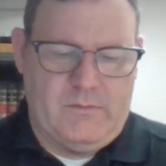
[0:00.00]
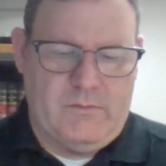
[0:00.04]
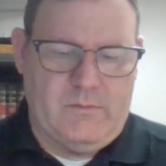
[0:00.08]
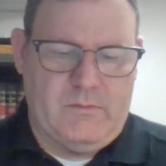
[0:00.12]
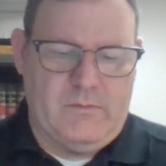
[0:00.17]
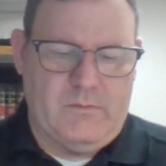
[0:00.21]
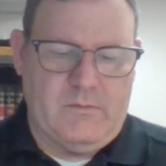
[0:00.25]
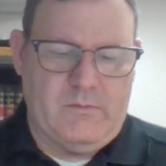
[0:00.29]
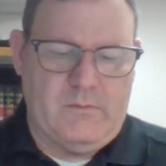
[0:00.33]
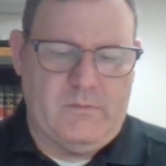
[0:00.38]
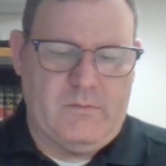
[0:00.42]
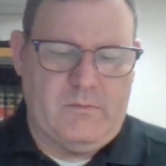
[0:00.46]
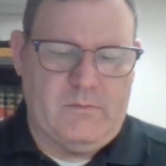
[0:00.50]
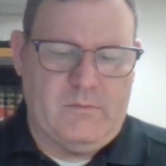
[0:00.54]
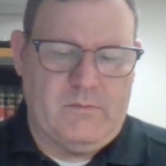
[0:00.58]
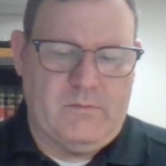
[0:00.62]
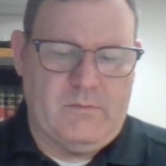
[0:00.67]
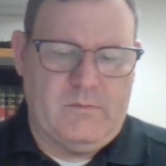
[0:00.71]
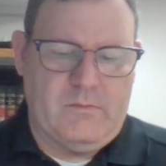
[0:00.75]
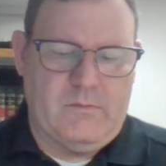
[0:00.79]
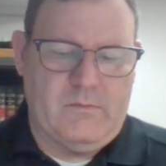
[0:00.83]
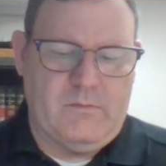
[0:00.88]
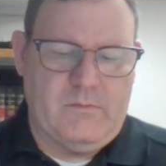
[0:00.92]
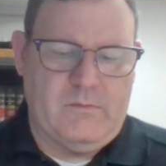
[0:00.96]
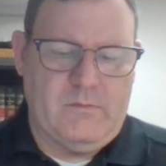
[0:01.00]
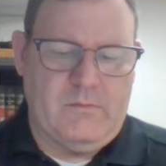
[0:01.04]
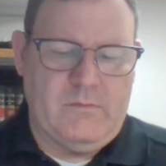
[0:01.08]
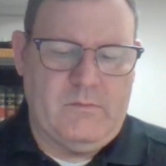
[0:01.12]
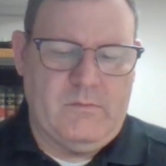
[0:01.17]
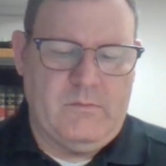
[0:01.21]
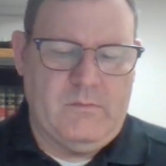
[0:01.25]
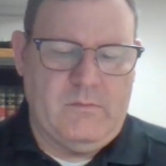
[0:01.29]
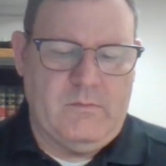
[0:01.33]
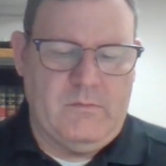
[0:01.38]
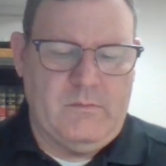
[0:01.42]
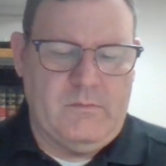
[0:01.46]

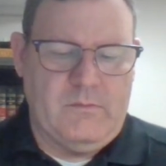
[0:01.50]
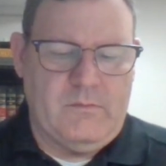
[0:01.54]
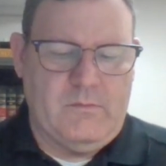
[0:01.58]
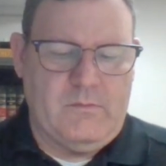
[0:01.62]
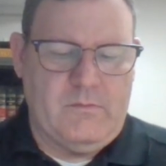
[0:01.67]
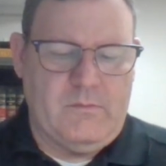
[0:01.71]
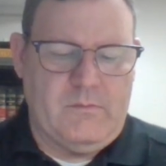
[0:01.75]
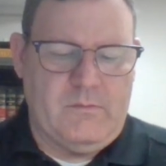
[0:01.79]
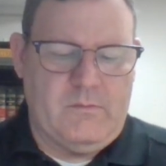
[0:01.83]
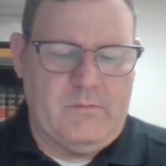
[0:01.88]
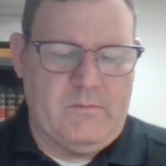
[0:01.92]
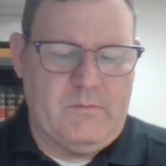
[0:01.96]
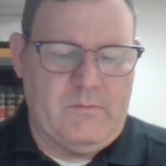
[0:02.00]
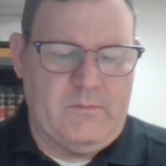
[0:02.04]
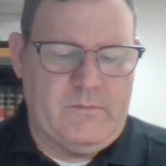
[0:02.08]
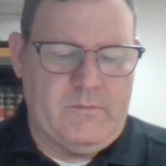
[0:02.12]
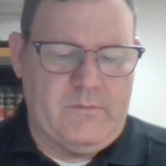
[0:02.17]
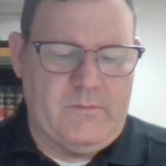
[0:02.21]
Nobody speaks.